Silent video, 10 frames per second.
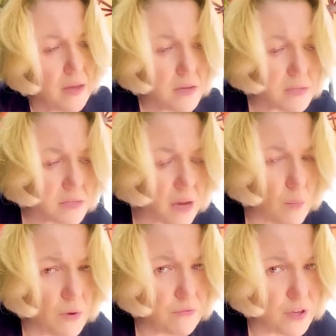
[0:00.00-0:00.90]

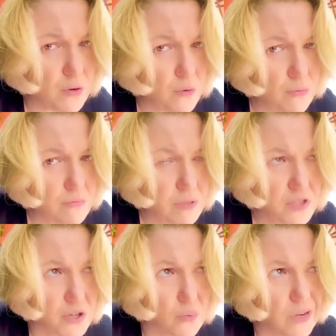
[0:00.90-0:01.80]
Some of you
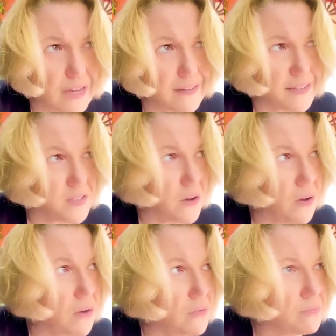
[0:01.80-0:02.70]
took what I like to
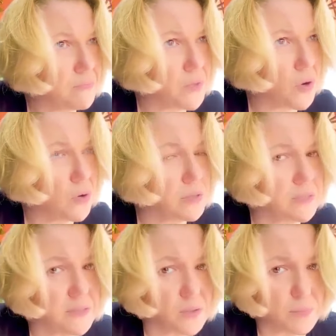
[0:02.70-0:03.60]
call
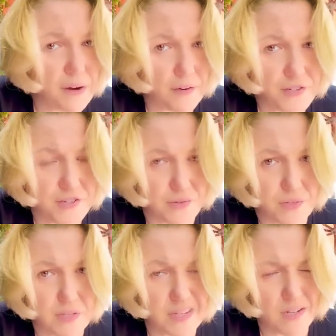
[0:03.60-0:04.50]
golden little parachutes,